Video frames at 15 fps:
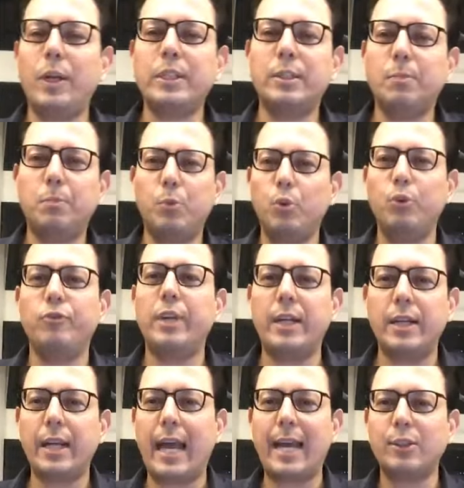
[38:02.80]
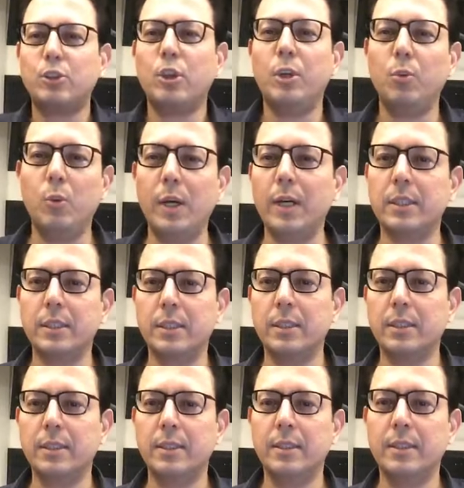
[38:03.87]
is the proof that it actually works?
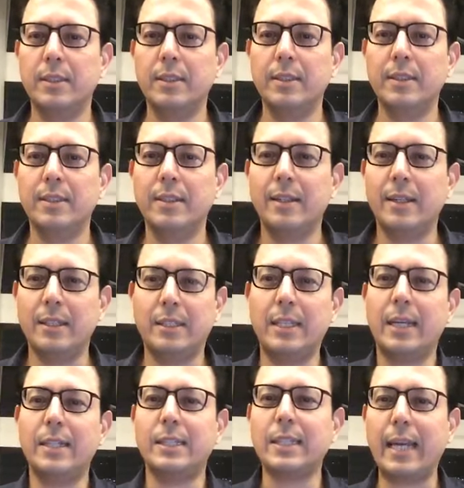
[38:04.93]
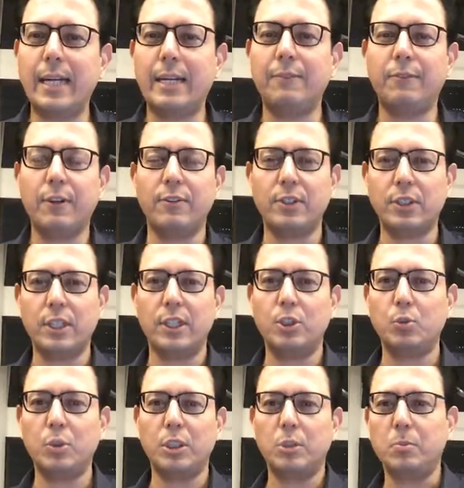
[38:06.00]
Is there a scientific research
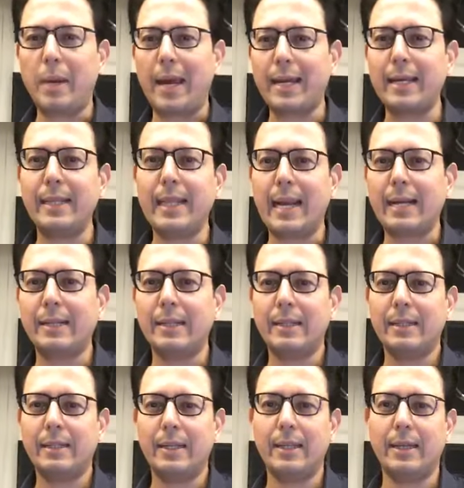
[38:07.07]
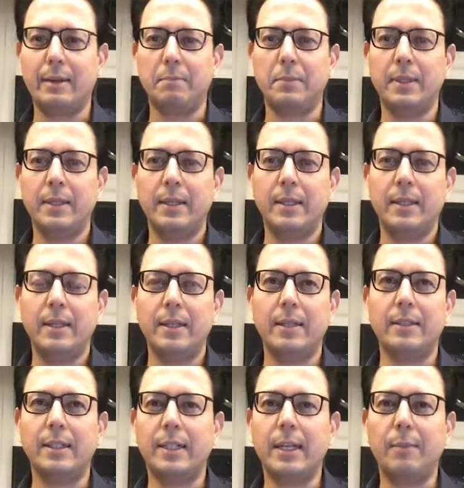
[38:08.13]
which is backing that thing up?
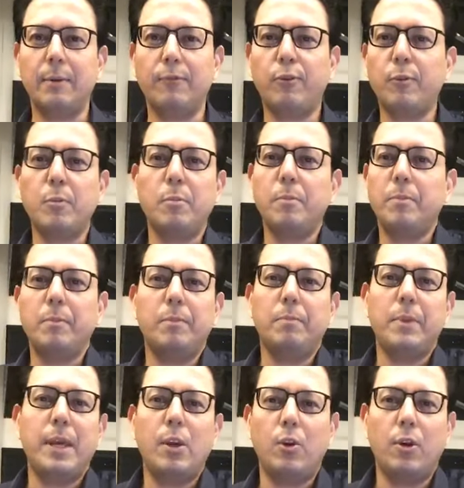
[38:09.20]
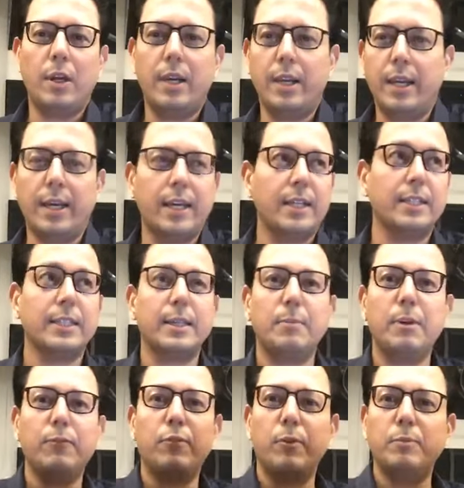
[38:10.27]
Is it coming from the Mayo Clinic? It is
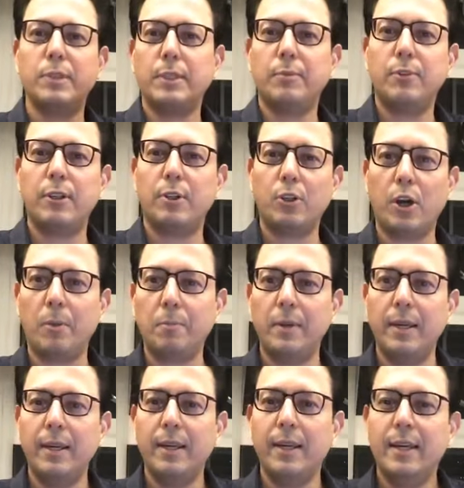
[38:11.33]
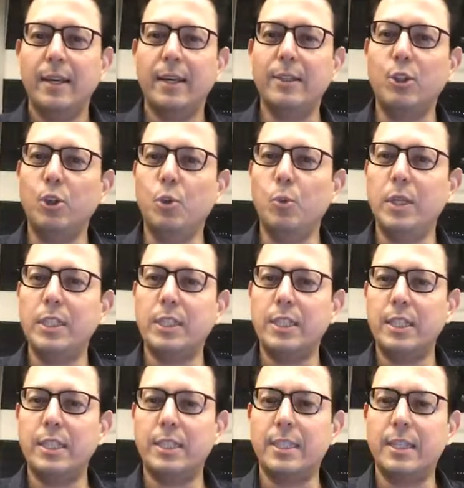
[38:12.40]
coming from some of the top uh,
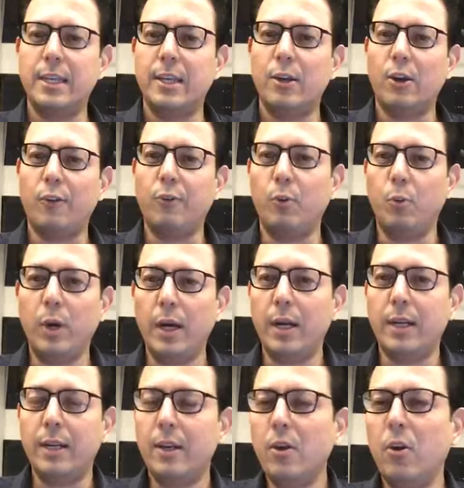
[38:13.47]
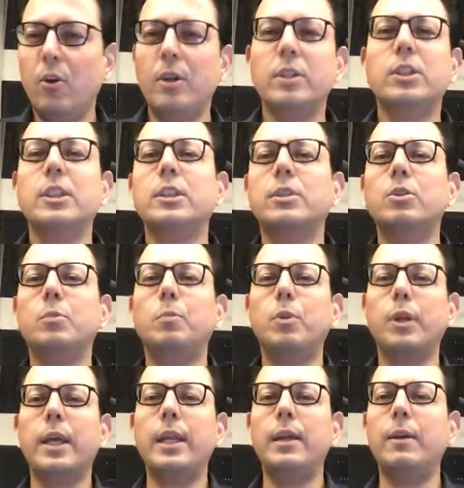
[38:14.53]
universities of the world. No, it's just you
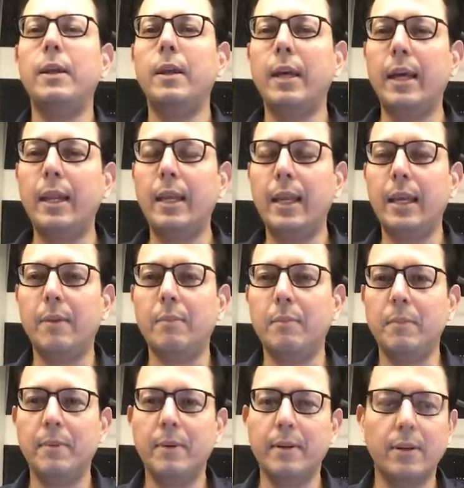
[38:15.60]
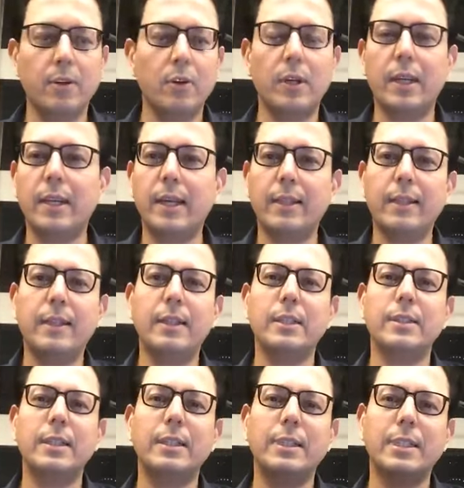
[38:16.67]
put any any name, you know, and, and then they,
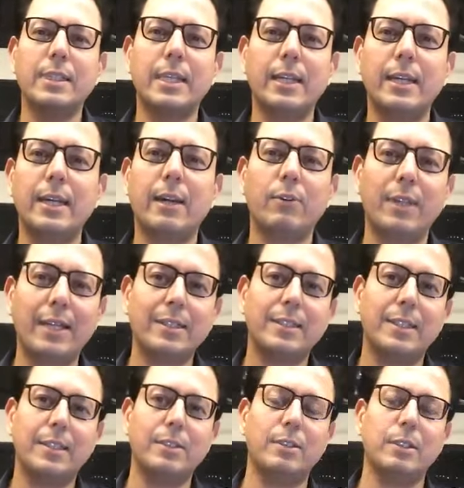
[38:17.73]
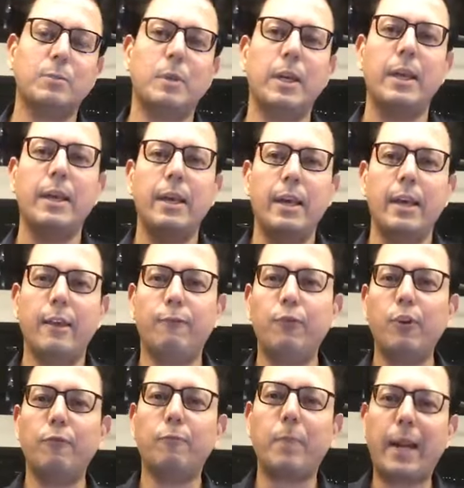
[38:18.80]
they sent it out. That's dangerous. But if
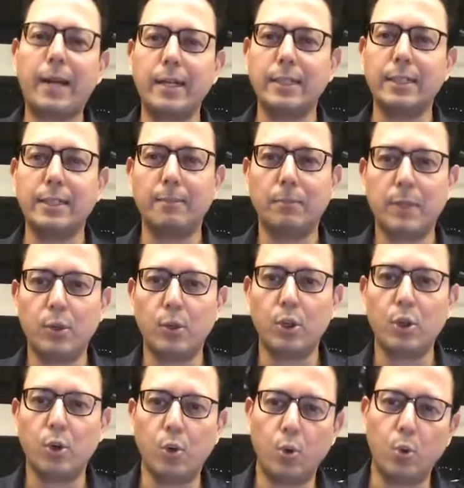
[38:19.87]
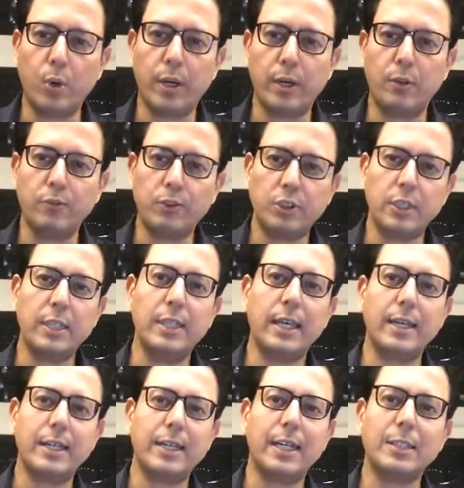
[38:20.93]
you've practiced something on your own and you see
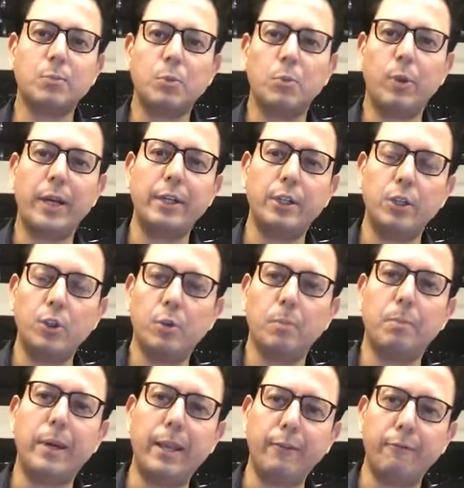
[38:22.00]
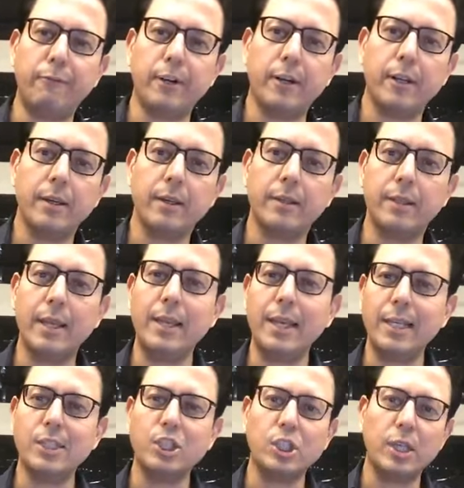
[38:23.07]
that it has provided you a benefit, then
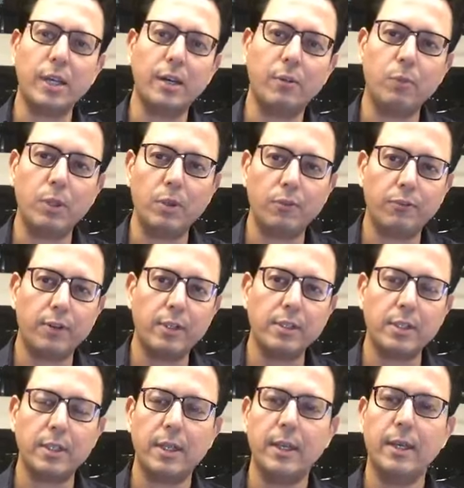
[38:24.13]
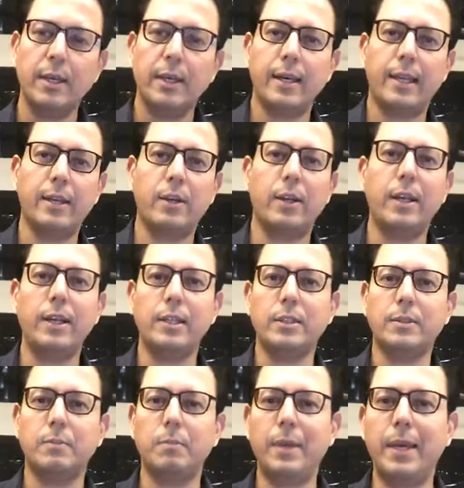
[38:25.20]
yes, share it with your friends and, and
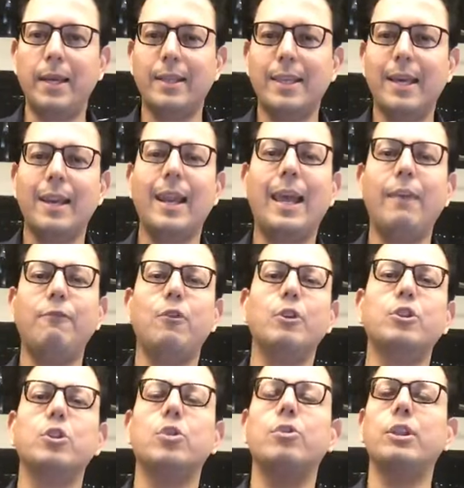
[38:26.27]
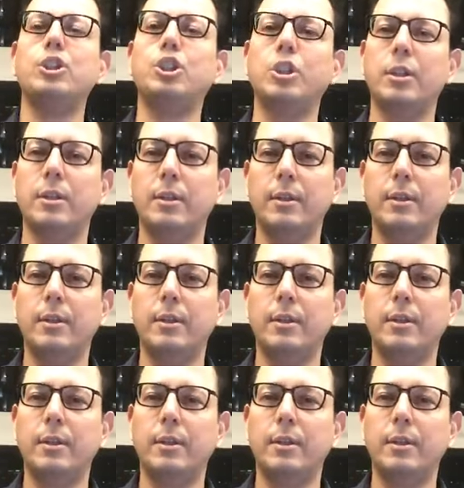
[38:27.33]
colleagues. Make their life also richer